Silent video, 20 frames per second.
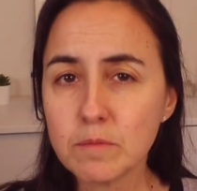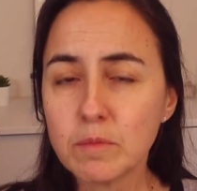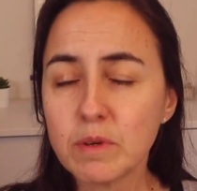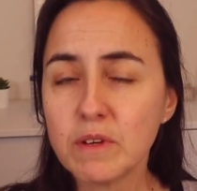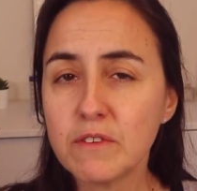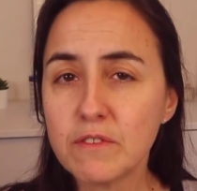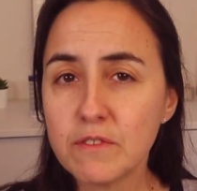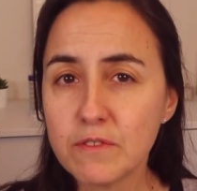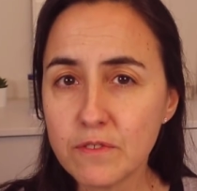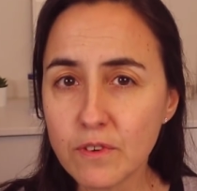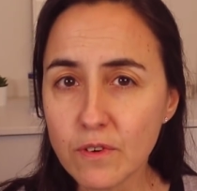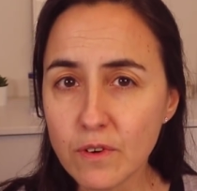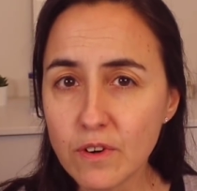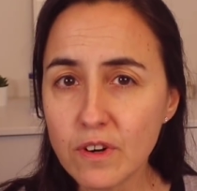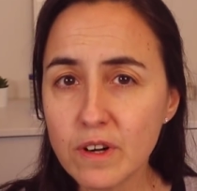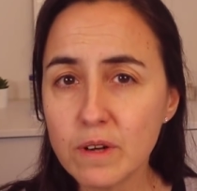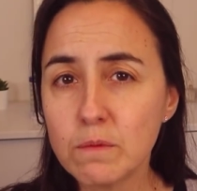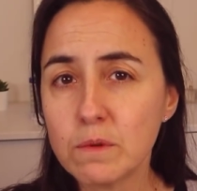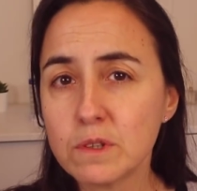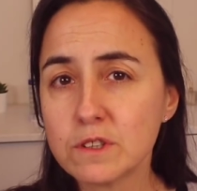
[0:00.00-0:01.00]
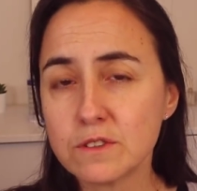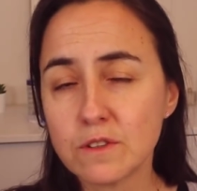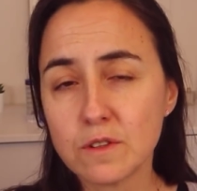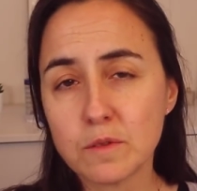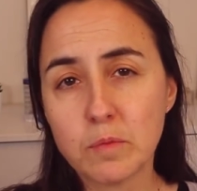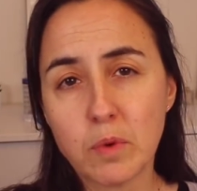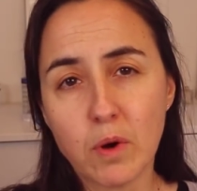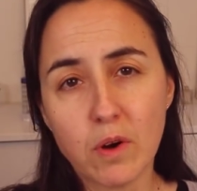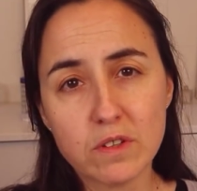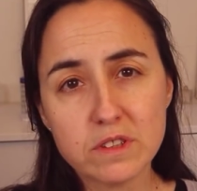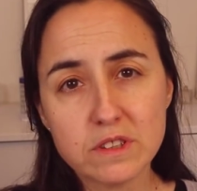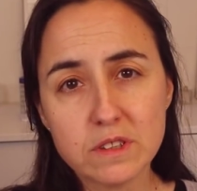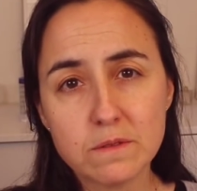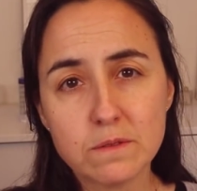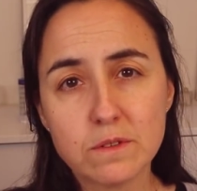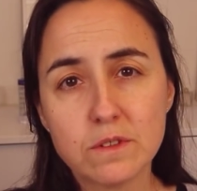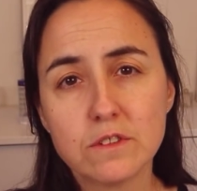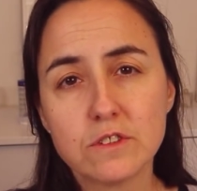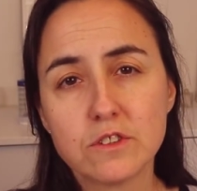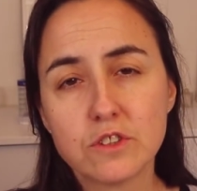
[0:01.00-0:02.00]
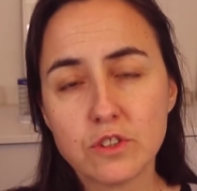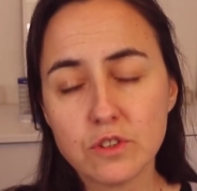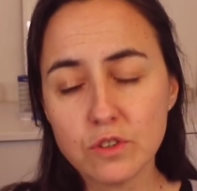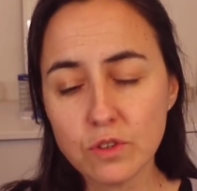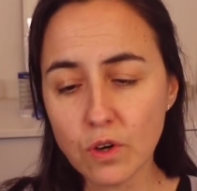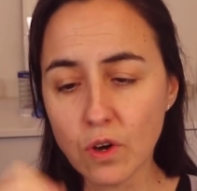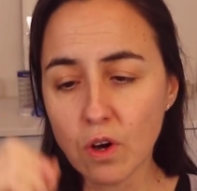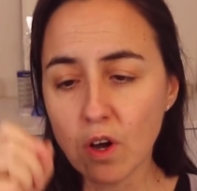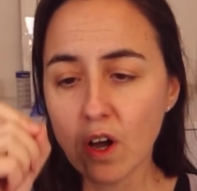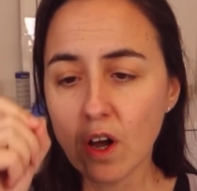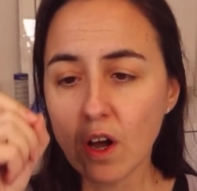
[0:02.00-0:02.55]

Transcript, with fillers: before it was not possible to